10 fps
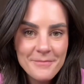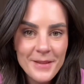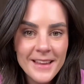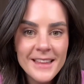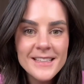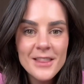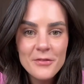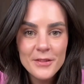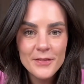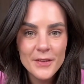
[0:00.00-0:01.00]
bake these at
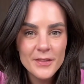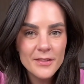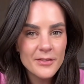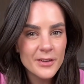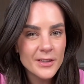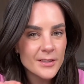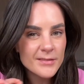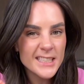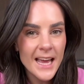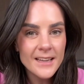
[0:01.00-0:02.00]
350
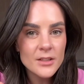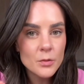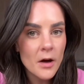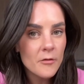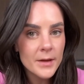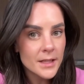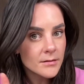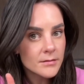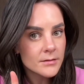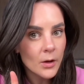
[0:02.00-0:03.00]
for 10 to 12
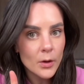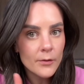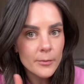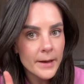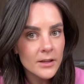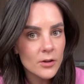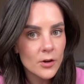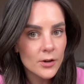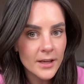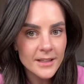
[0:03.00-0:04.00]
minutes. Don't overbake your
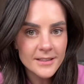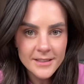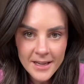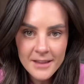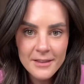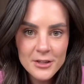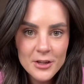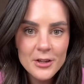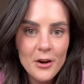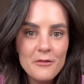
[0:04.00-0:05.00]
cookies. They
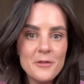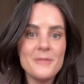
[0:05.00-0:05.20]
should go from